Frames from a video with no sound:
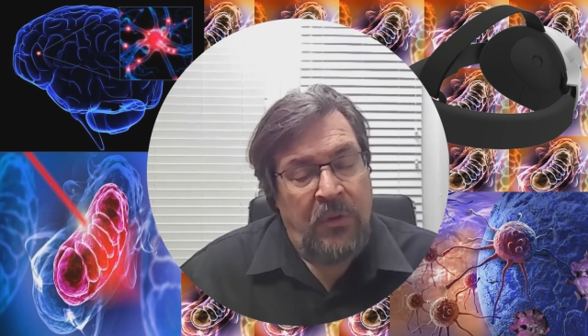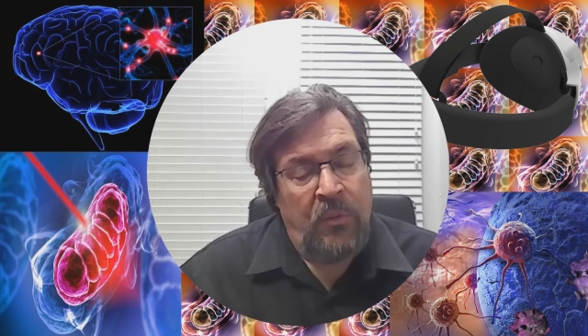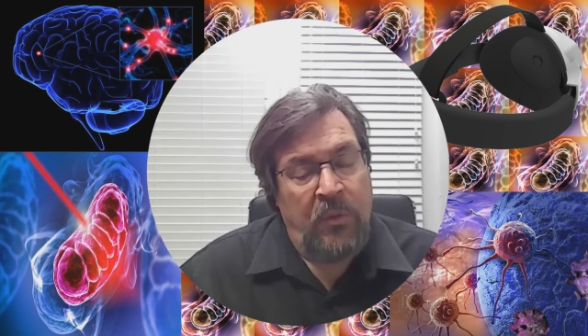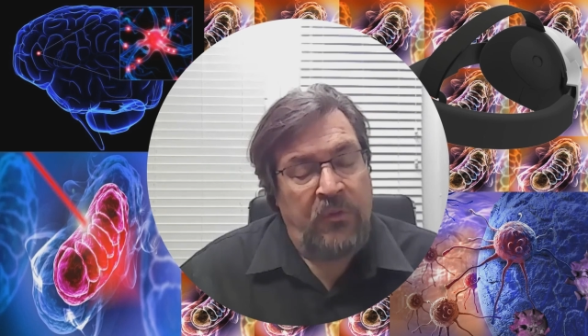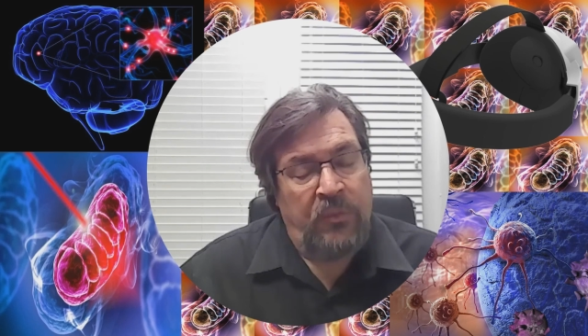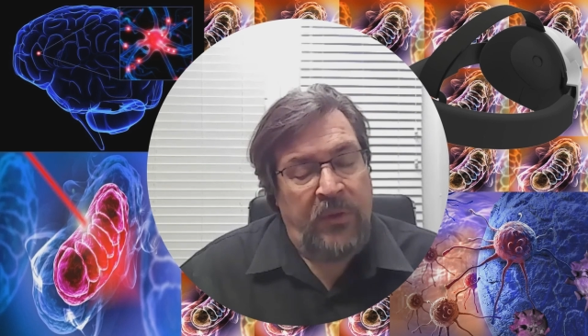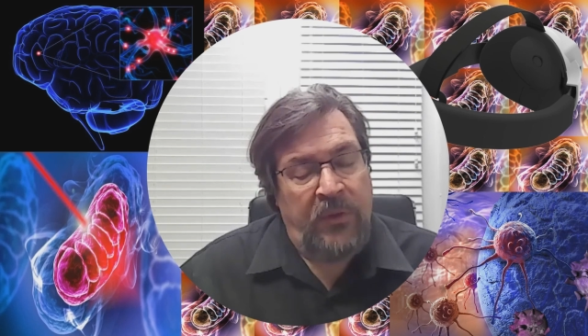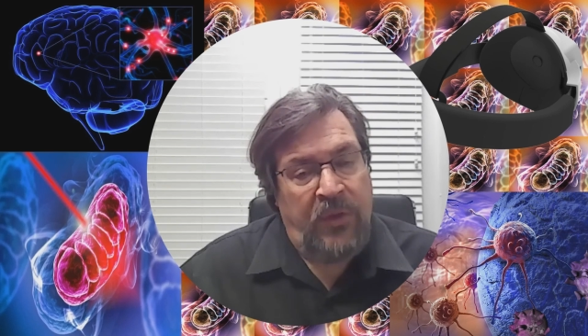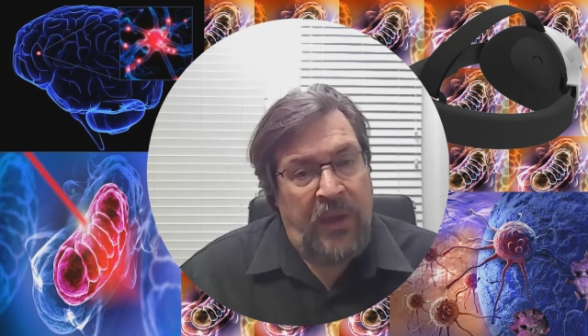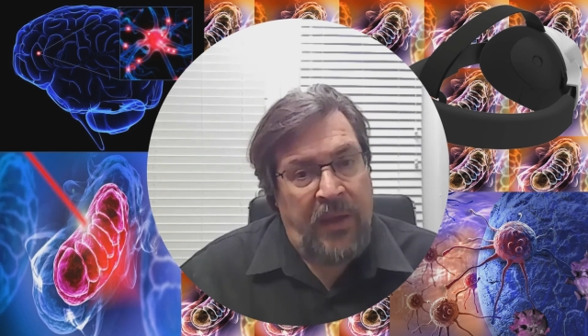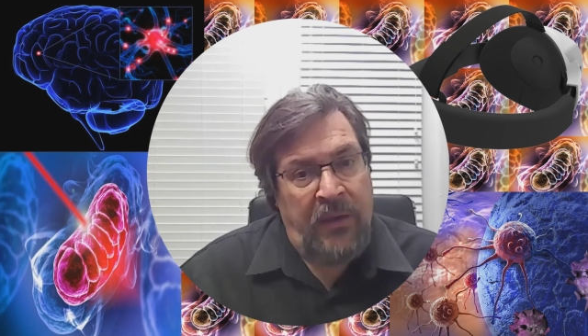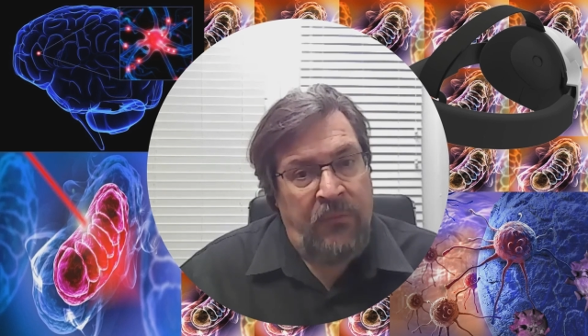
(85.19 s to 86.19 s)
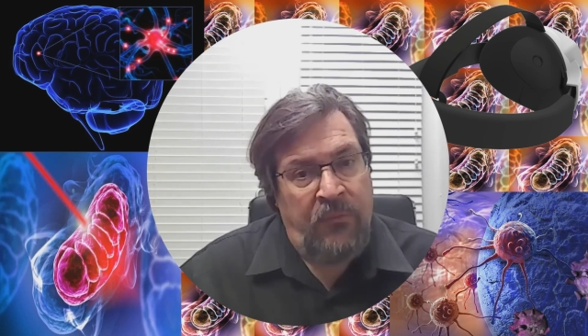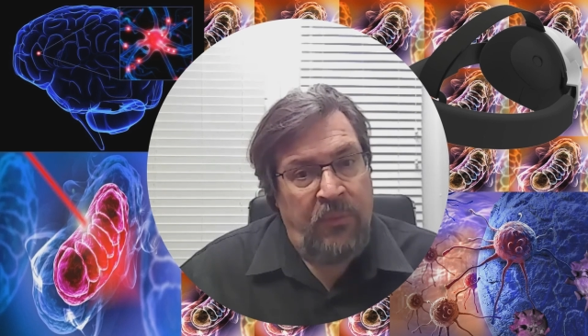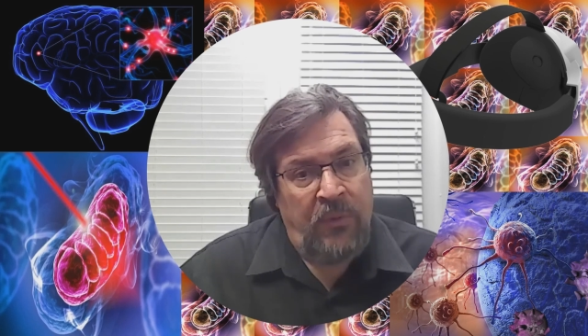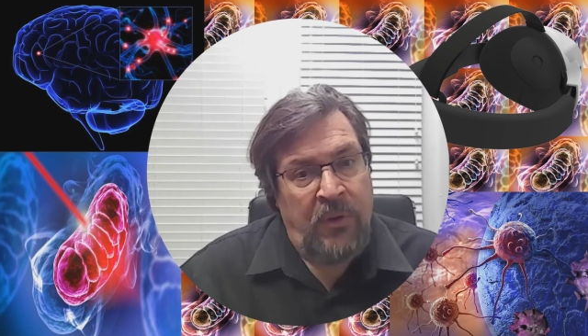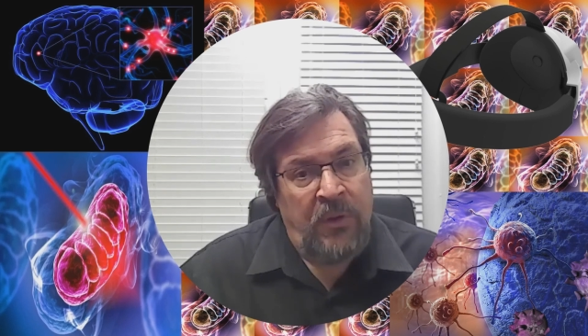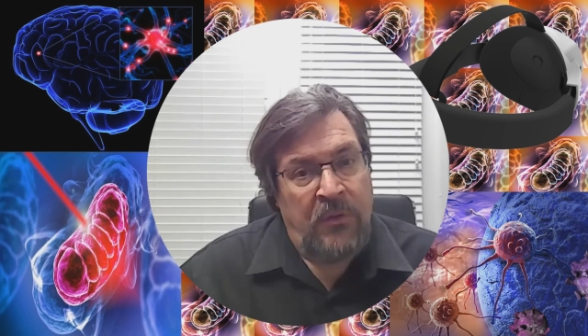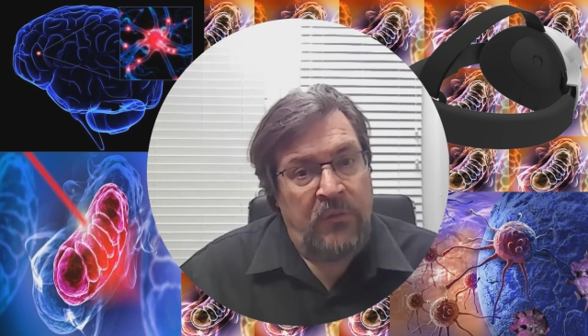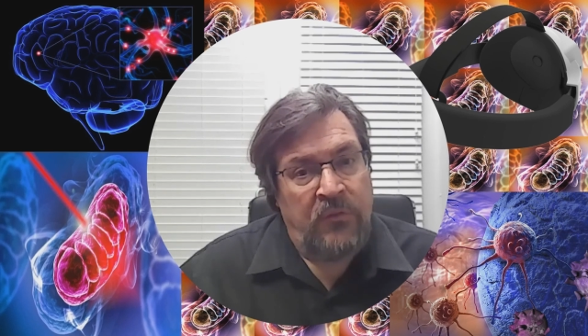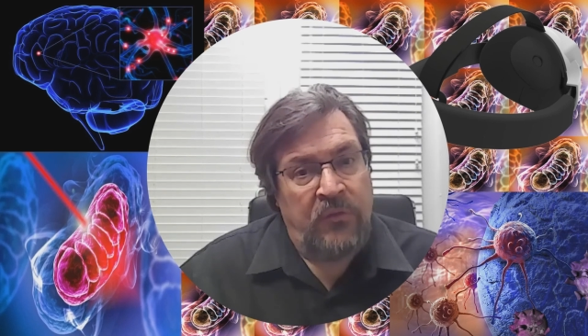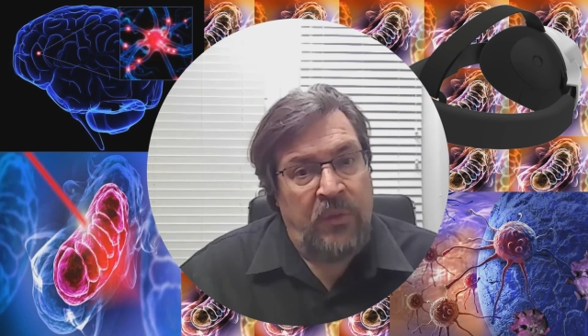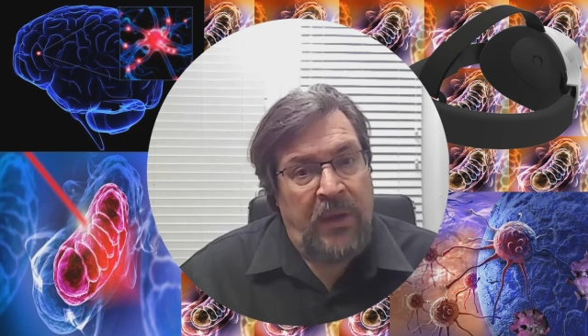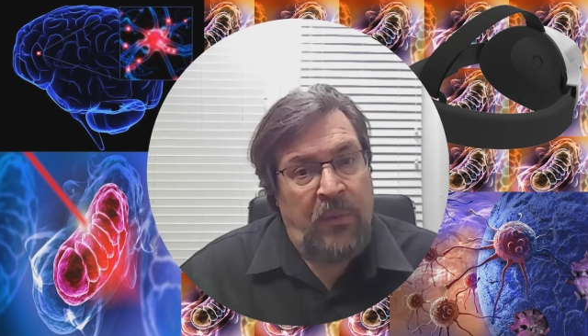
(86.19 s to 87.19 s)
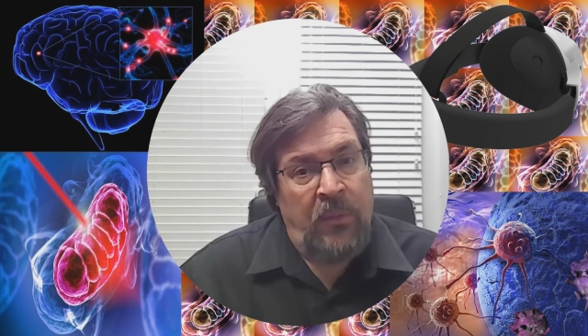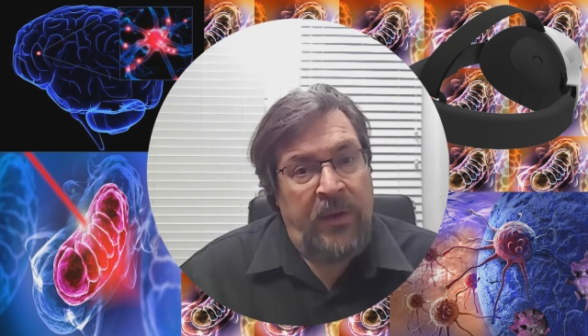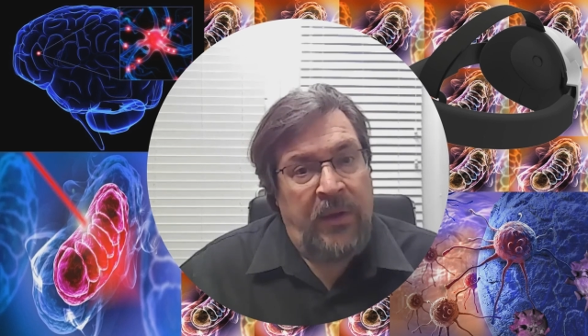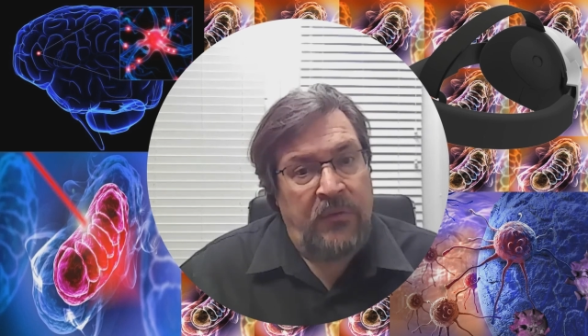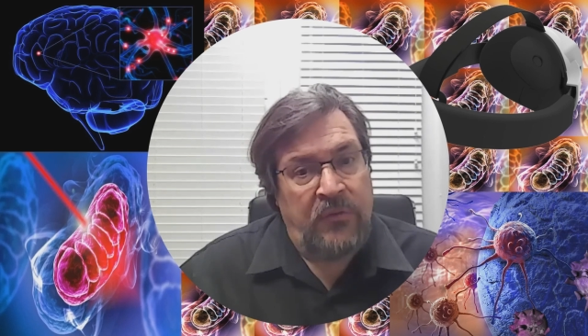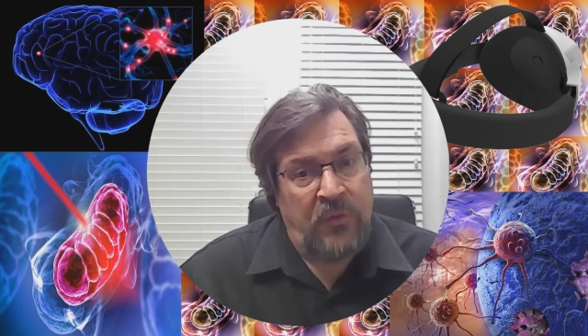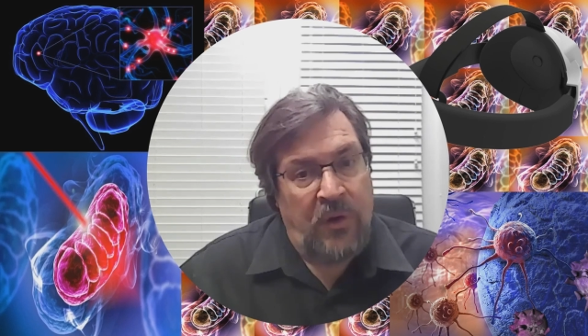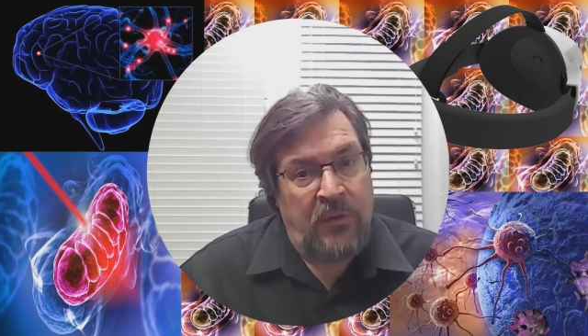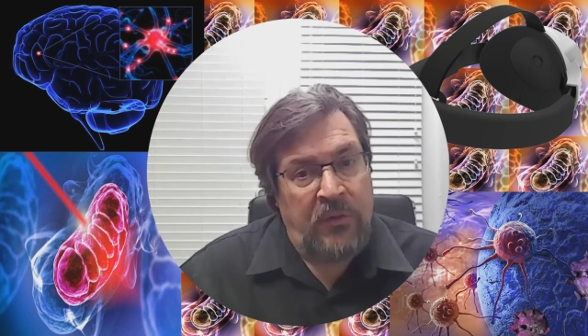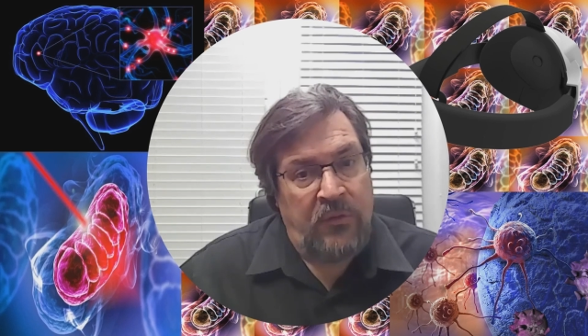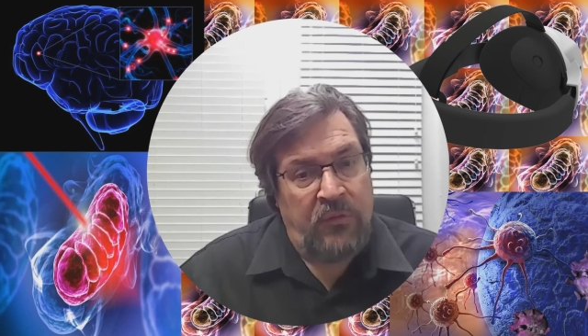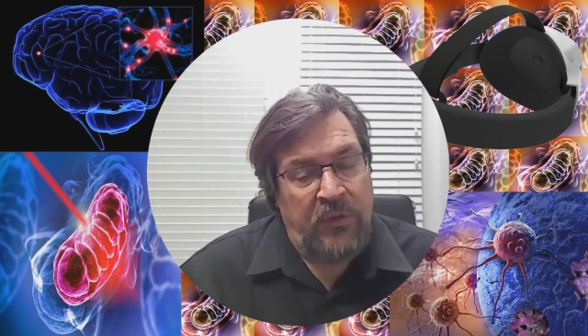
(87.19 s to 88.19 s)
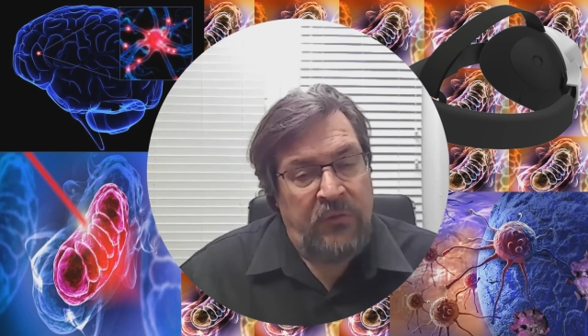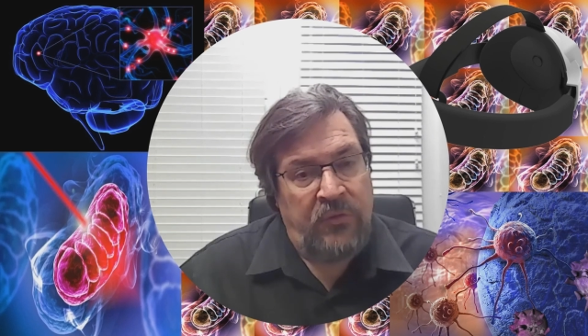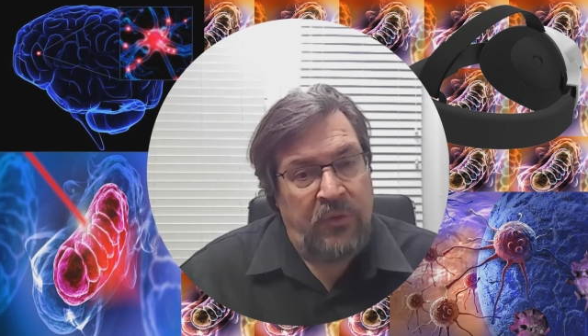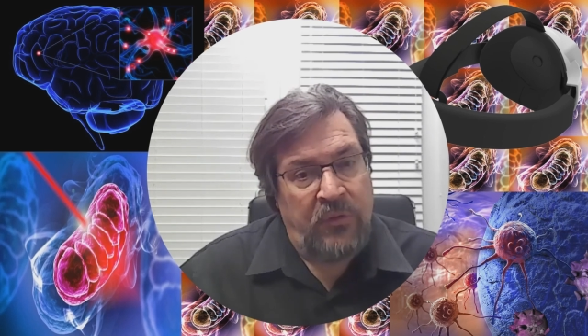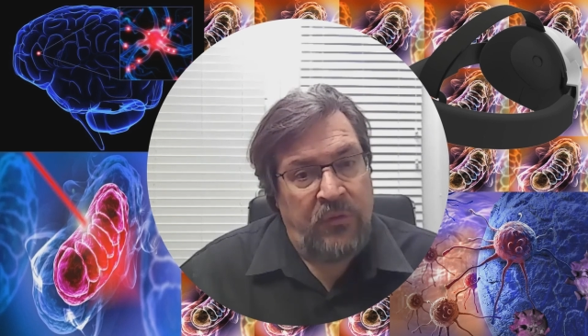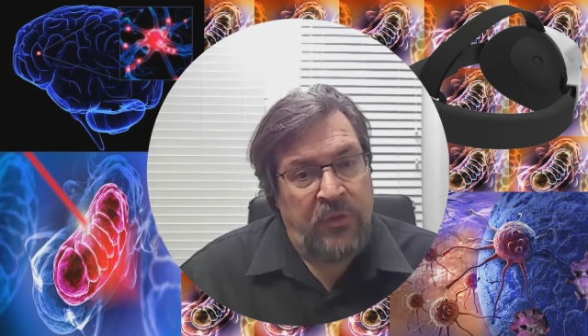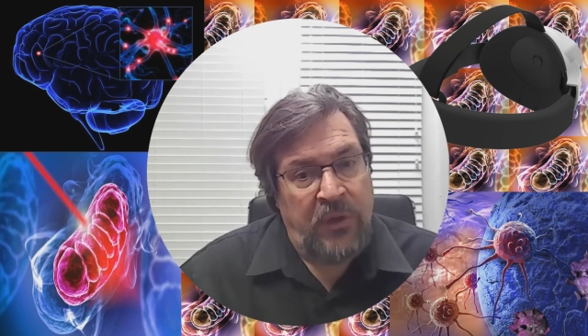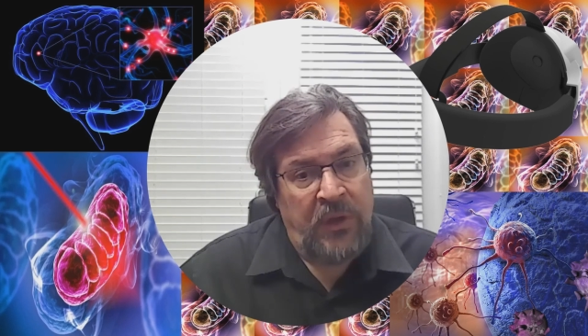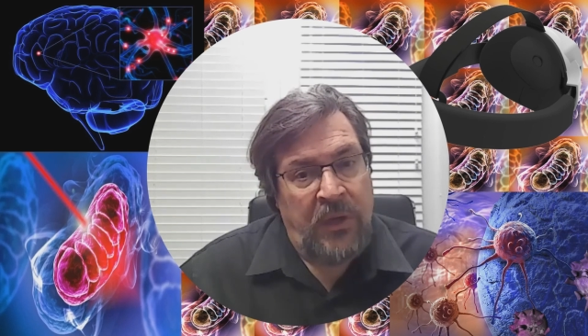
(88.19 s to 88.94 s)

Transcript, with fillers: which we thank so that we can start this research